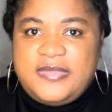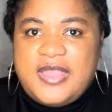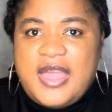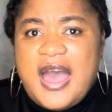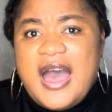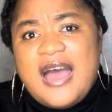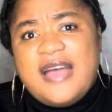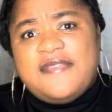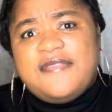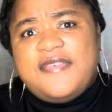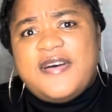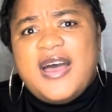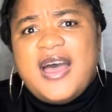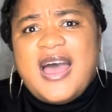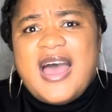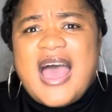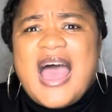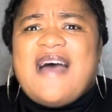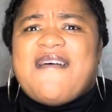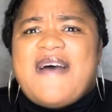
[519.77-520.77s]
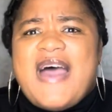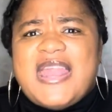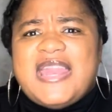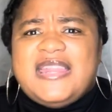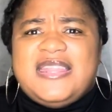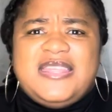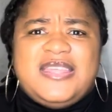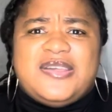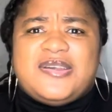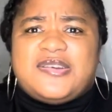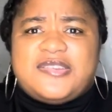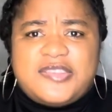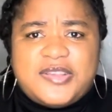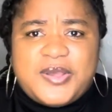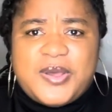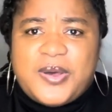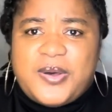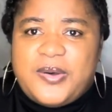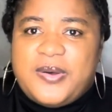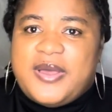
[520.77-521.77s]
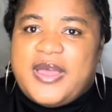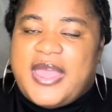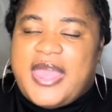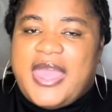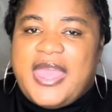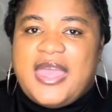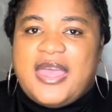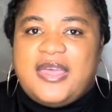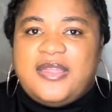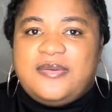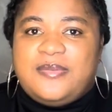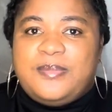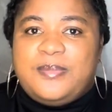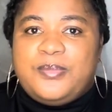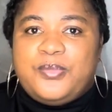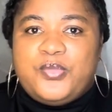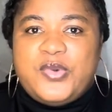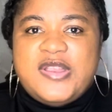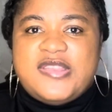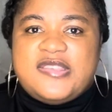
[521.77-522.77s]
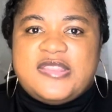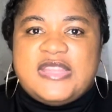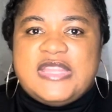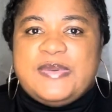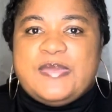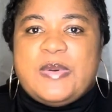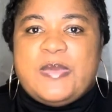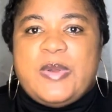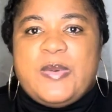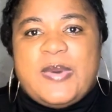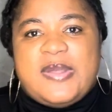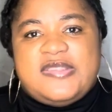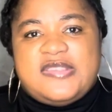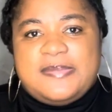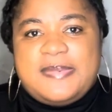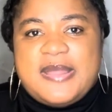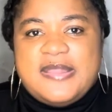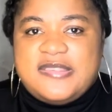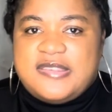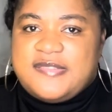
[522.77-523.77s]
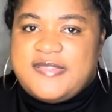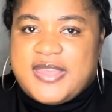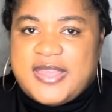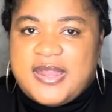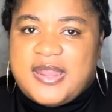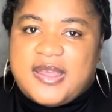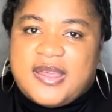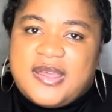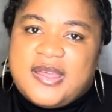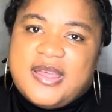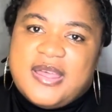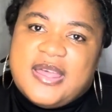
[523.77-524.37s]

I've I've had it years ago, and recently when we went to Pennsylvania,